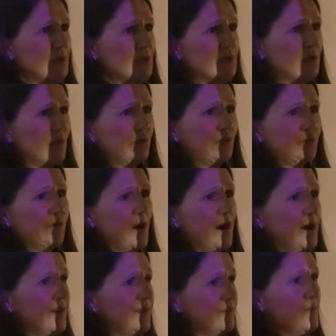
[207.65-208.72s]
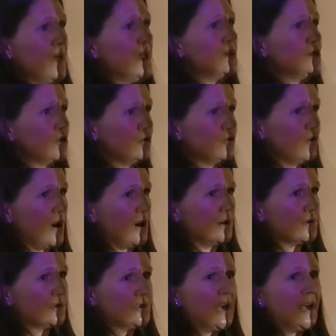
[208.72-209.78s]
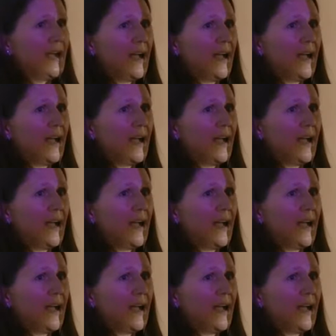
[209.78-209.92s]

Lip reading: he was on 5 major drugs,